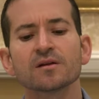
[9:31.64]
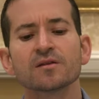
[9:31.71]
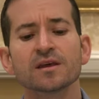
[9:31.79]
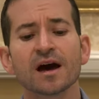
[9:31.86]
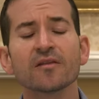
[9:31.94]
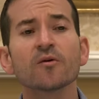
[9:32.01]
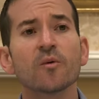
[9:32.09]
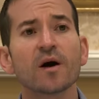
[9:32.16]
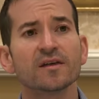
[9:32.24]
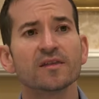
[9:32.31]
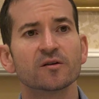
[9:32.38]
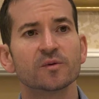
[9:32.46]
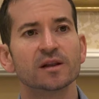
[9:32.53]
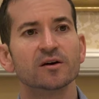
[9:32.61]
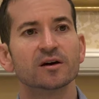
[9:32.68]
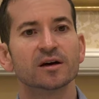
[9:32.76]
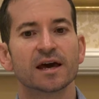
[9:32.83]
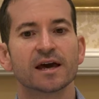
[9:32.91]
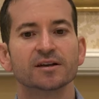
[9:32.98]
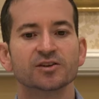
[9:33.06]
The other way that we look
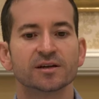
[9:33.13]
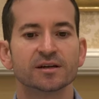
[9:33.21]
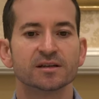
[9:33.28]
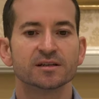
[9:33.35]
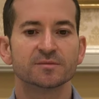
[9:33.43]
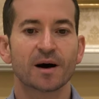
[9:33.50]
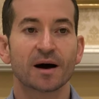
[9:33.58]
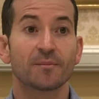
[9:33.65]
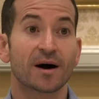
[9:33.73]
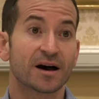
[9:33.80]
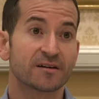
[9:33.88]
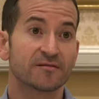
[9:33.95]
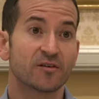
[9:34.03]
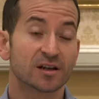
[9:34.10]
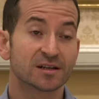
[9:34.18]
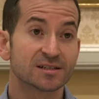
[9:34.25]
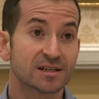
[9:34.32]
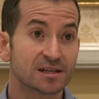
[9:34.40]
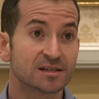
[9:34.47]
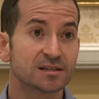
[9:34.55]
at hedging is by buying
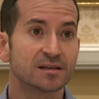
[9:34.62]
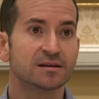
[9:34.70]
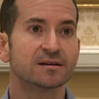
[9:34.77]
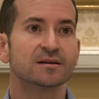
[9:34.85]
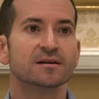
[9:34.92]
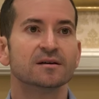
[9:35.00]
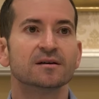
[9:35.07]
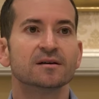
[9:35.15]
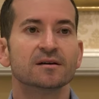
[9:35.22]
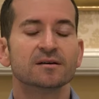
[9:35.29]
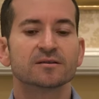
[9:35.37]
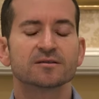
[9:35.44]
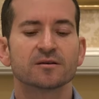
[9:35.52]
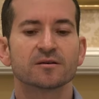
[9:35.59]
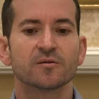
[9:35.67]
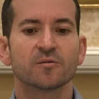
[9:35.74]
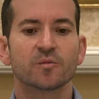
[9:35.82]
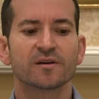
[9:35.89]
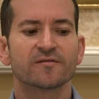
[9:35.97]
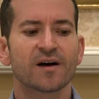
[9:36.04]
volatility. So
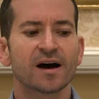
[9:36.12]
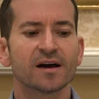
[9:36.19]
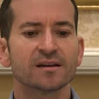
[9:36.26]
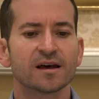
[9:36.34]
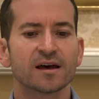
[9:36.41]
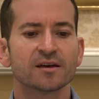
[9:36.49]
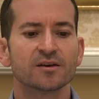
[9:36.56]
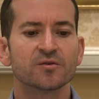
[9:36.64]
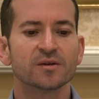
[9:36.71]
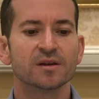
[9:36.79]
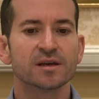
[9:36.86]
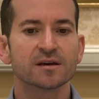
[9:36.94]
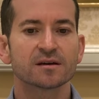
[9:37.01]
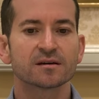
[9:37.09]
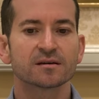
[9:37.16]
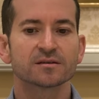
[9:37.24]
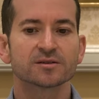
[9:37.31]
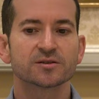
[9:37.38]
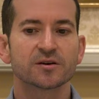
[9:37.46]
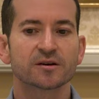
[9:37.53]
we find a unique
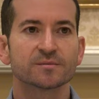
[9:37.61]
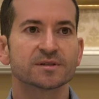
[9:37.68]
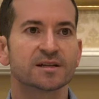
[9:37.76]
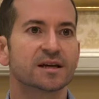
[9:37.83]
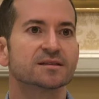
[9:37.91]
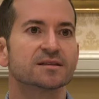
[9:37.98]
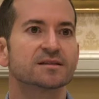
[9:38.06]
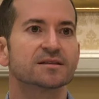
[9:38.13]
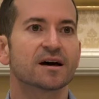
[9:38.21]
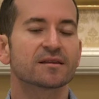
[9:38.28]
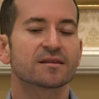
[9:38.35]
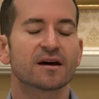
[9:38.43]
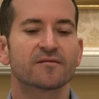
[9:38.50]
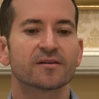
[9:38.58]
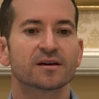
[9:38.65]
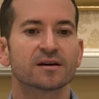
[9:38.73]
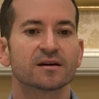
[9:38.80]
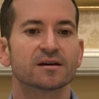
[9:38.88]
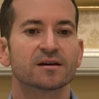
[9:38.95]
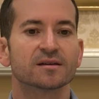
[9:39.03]
circumstance in South
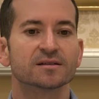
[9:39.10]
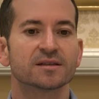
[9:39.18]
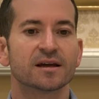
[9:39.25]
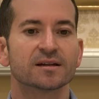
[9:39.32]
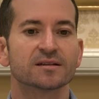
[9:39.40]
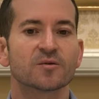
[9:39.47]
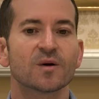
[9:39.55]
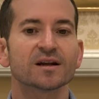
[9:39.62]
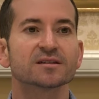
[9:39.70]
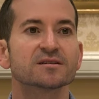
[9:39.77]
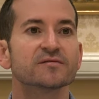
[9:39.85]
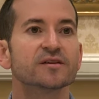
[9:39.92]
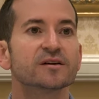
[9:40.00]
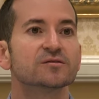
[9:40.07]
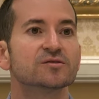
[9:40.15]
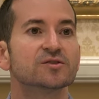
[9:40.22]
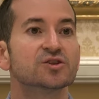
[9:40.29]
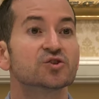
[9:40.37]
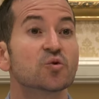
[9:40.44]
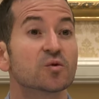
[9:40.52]
Africa is that it's quite difficult
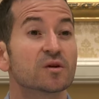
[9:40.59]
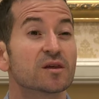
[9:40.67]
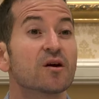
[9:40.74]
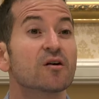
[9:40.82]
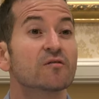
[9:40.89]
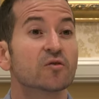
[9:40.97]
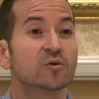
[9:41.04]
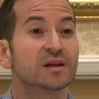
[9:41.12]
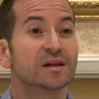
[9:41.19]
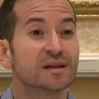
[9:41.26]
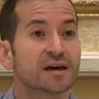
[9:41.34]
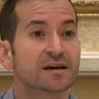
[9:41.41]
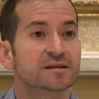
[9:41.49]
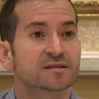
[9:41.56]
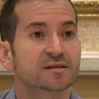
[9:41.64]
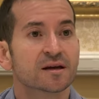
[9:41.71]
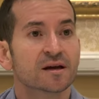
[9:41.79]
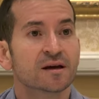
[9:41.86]
to short the overall index.